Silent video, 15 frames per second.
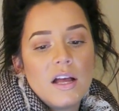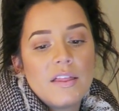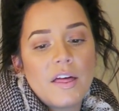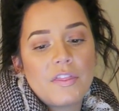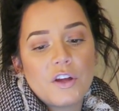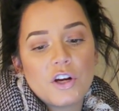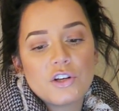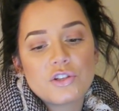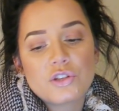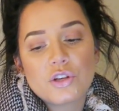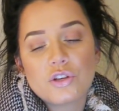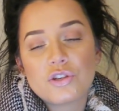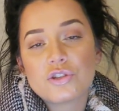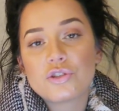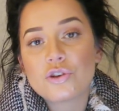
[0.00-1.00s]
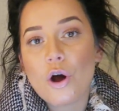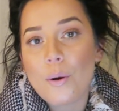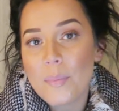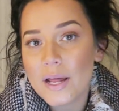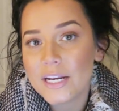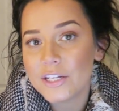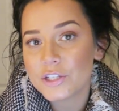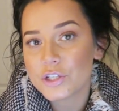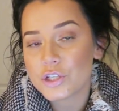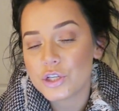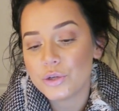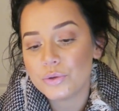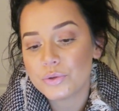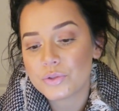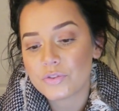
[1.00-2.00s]
that there's so many to
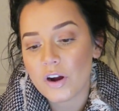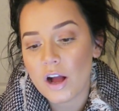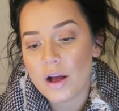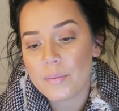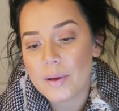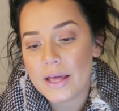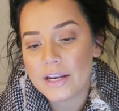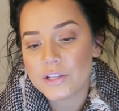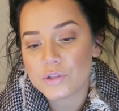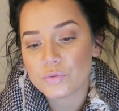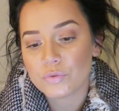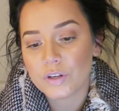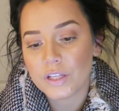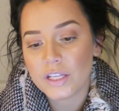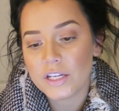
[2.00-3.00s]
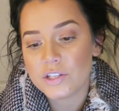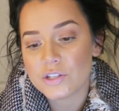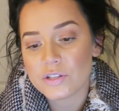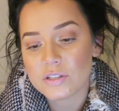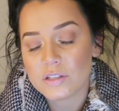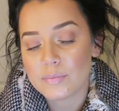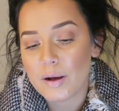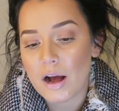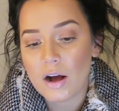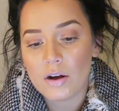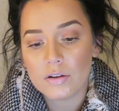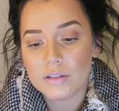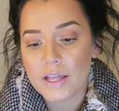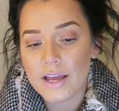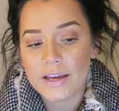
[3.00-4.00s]
choose from, and it's really just
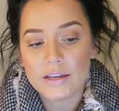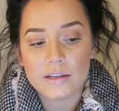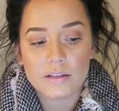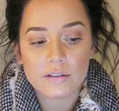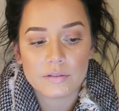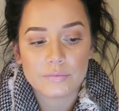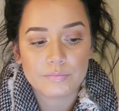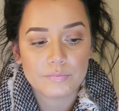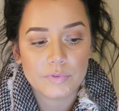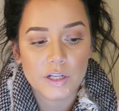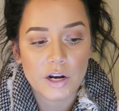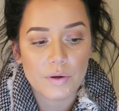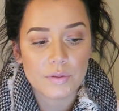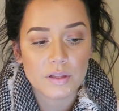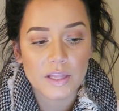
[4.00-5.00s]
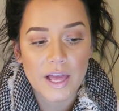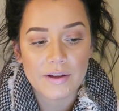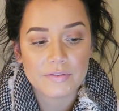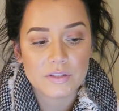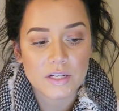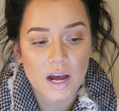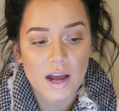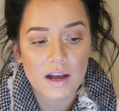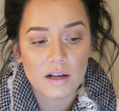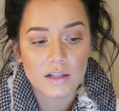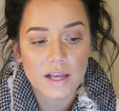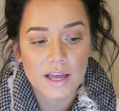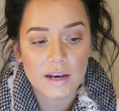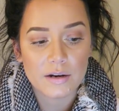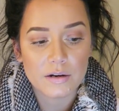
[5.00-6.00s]
about, like, you know, the
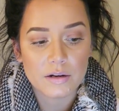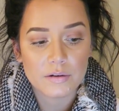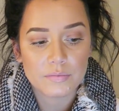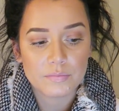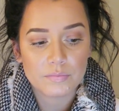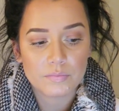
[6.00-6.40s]
lifestyle and,